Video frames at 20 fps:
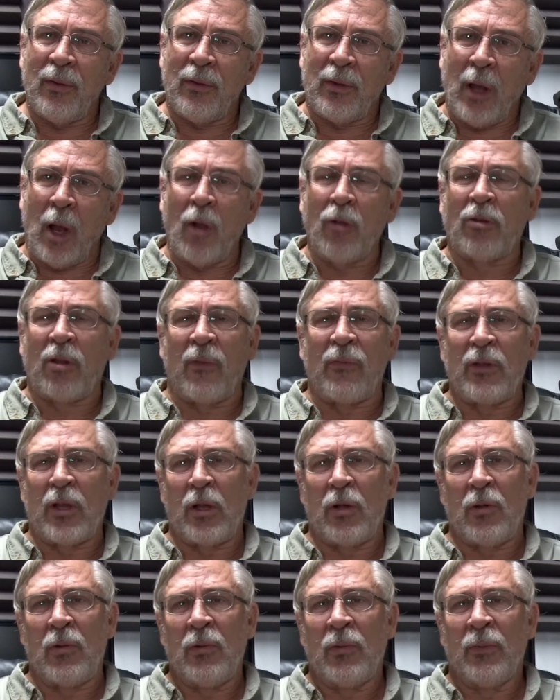those of
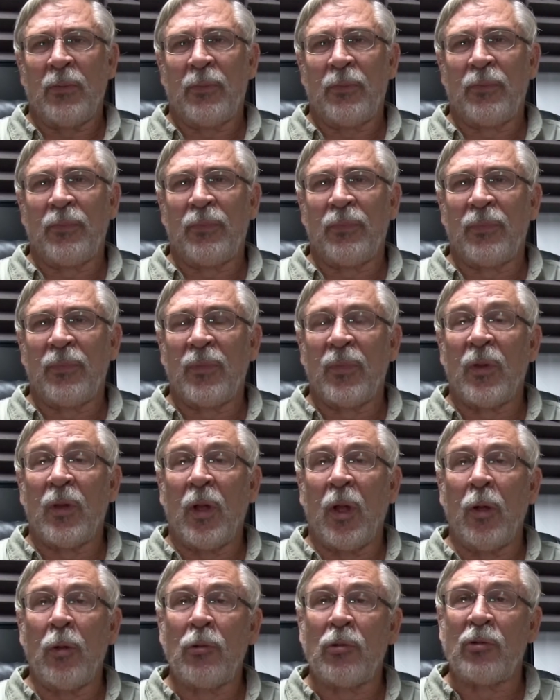you
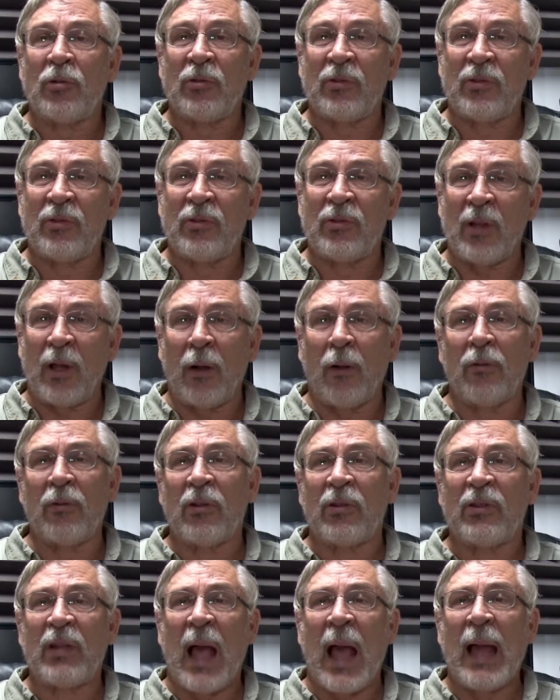who sit on the
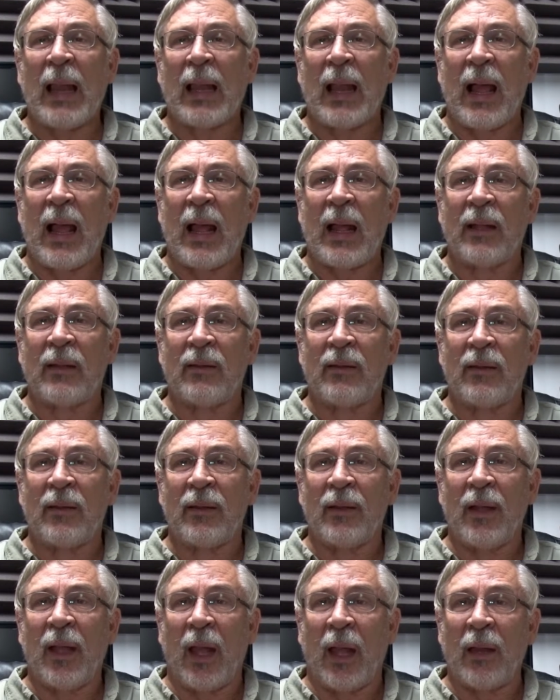sidelines
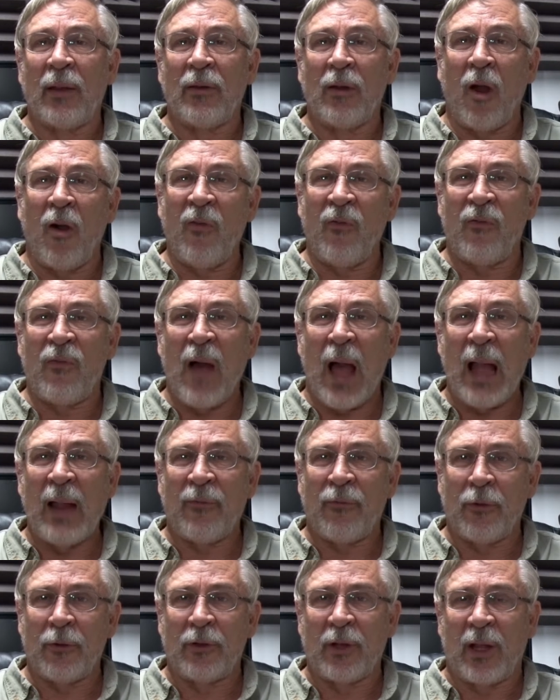and don't fight
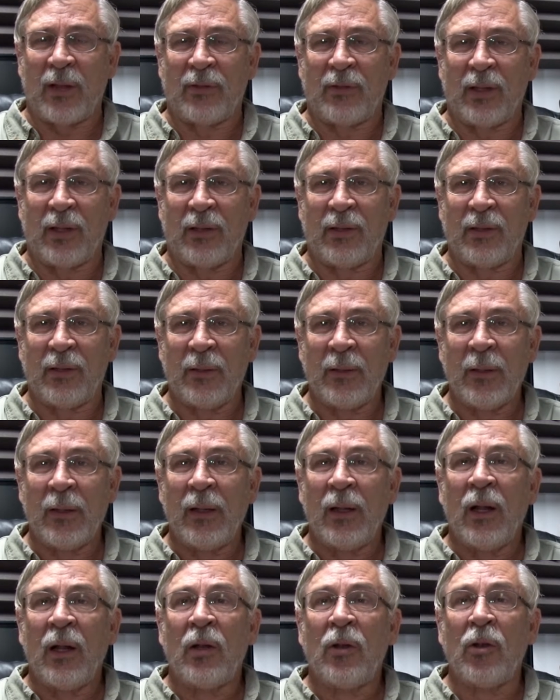for justice
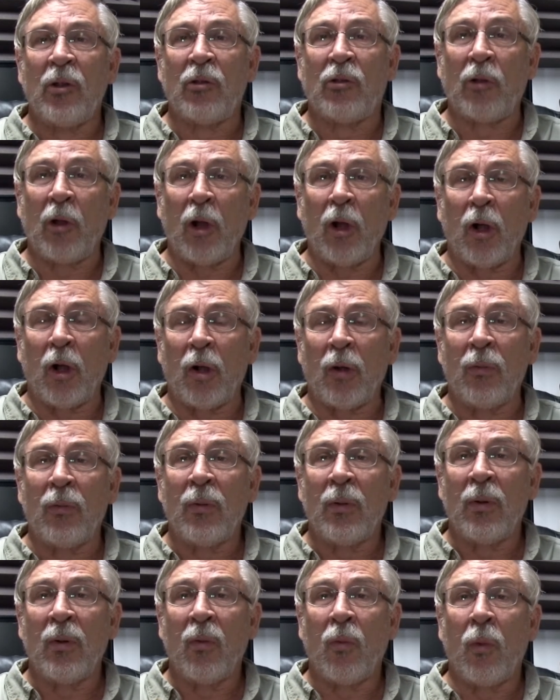deserve
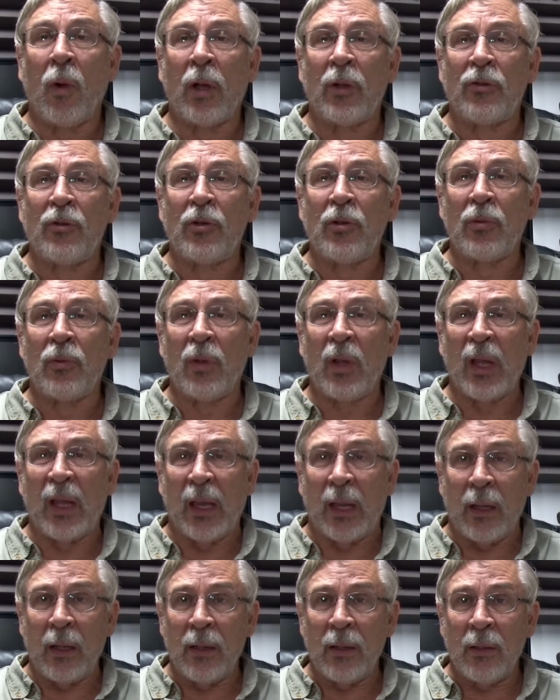what you
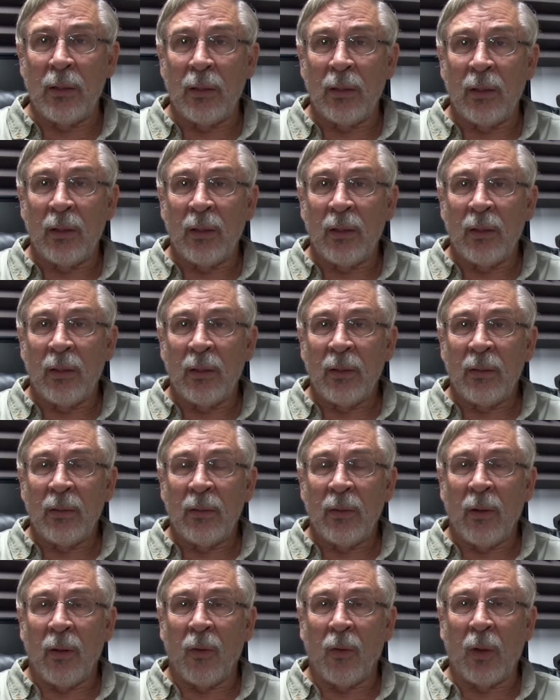get,
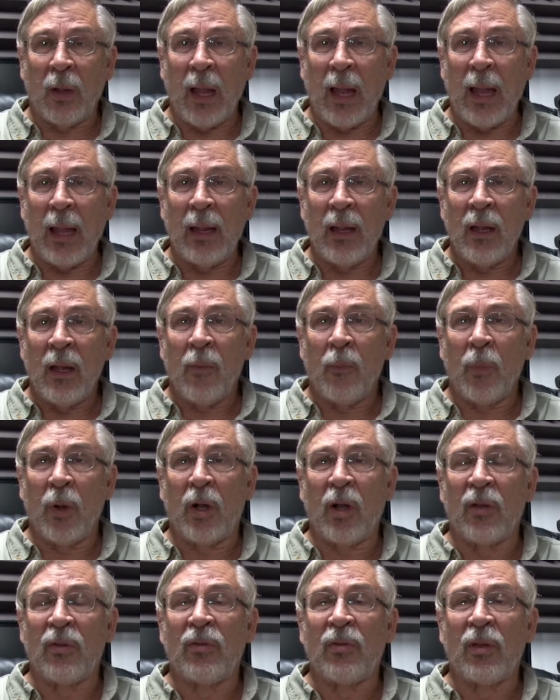okay?
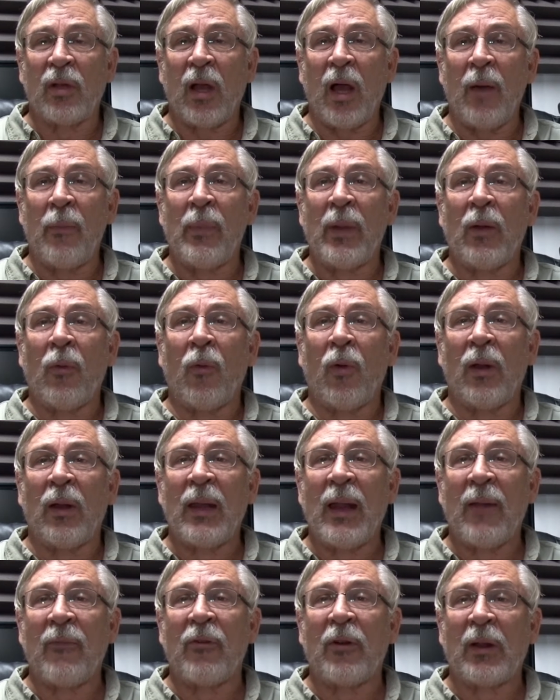Because the government will
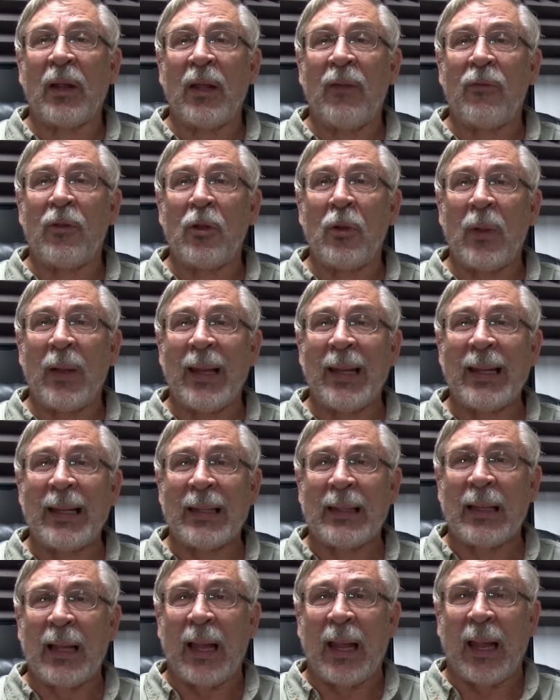never give you
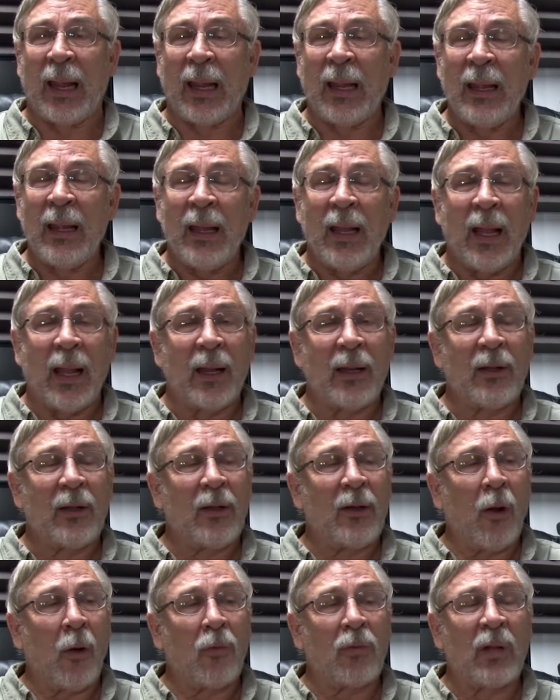anything. And
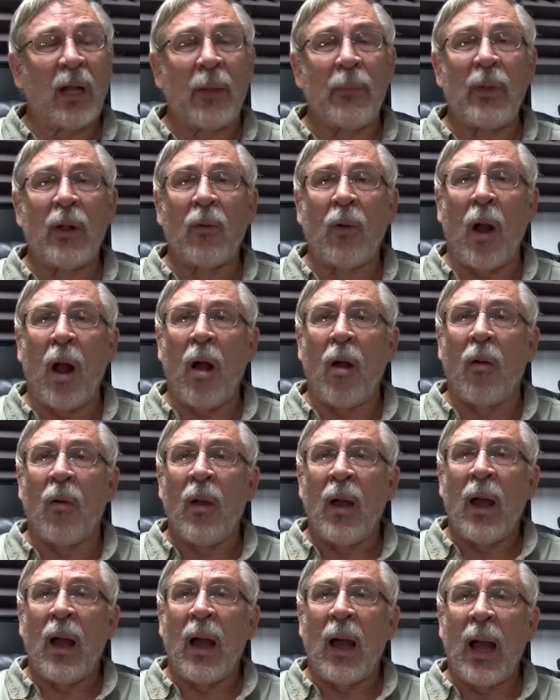don't take me wrong,
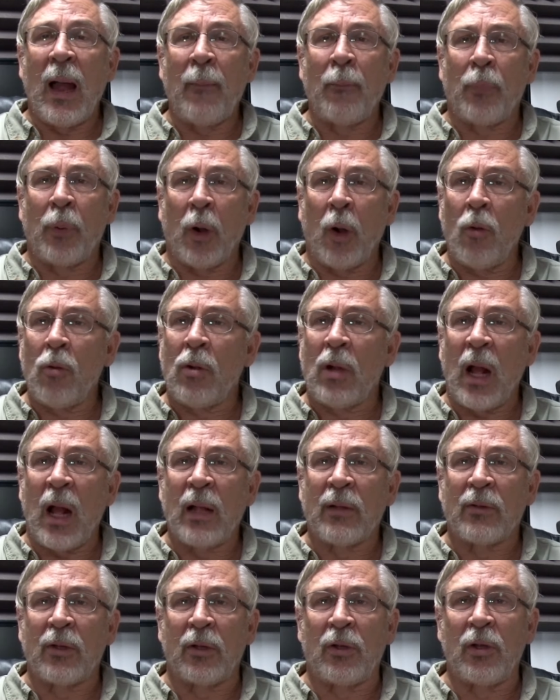I'm
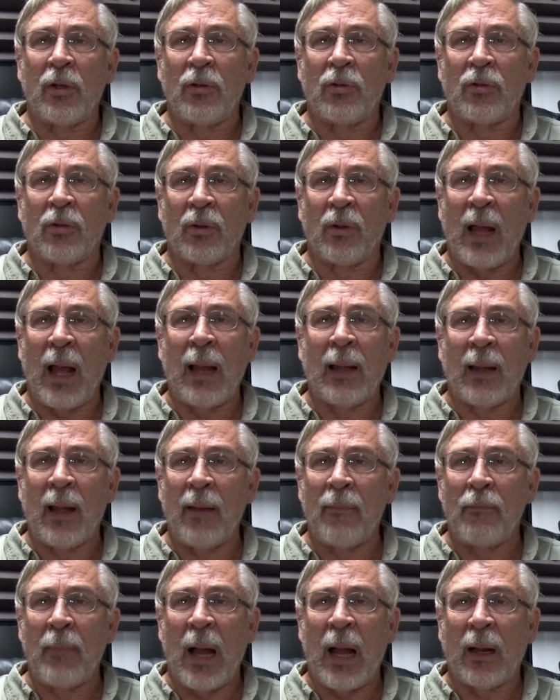pro-Constitution. I
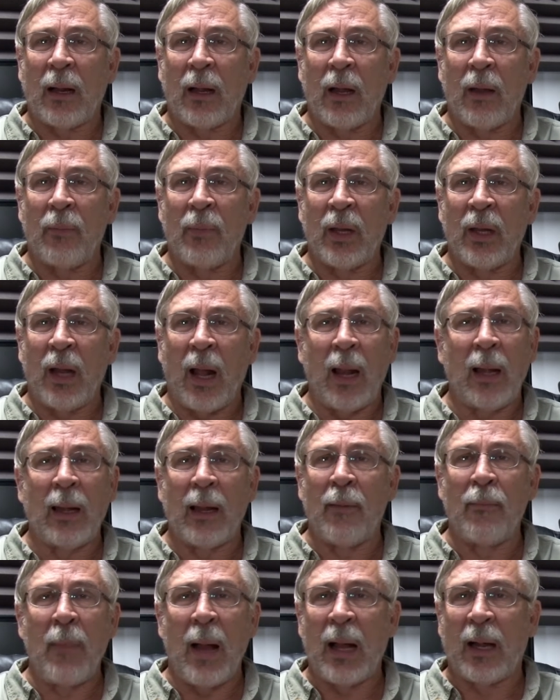love my government. I
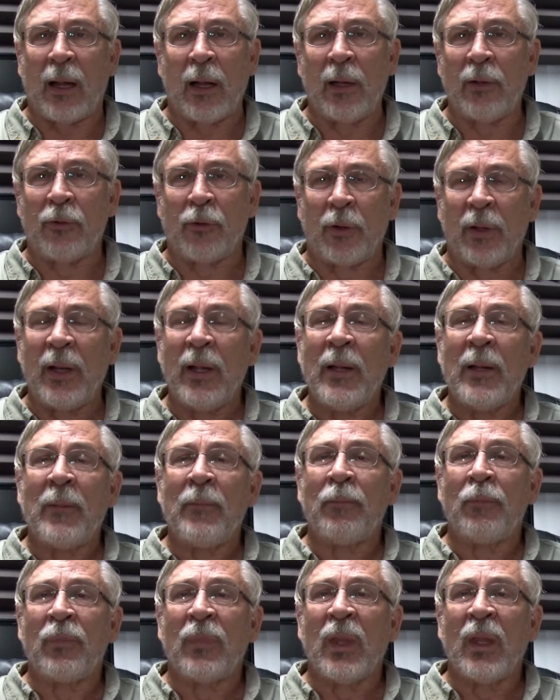love my country.
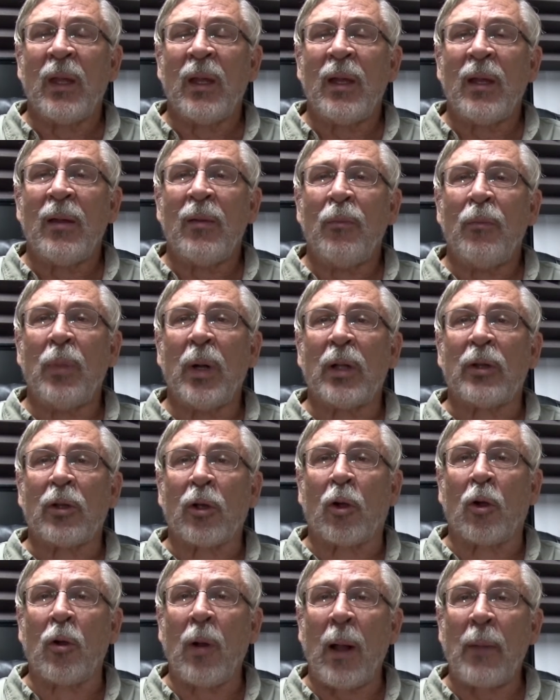But the
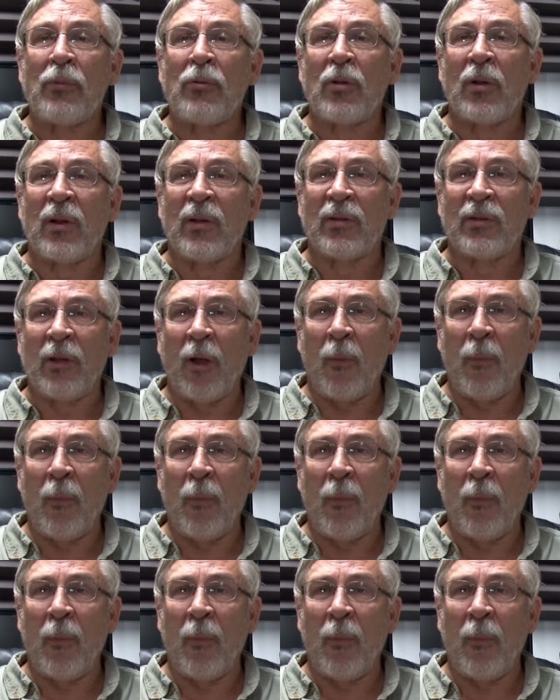corruption is so